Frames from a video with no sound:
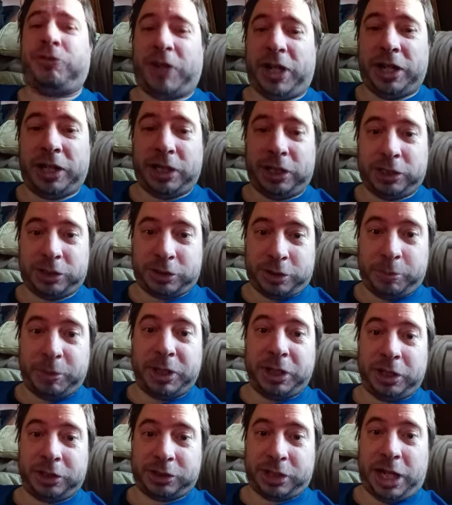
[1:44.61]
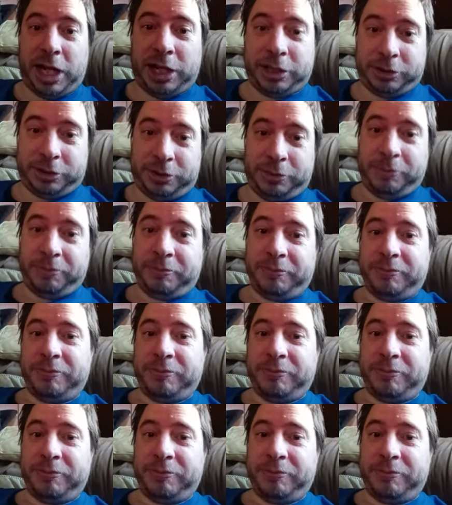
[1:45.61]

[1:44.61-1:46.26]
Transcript: fans to be exact.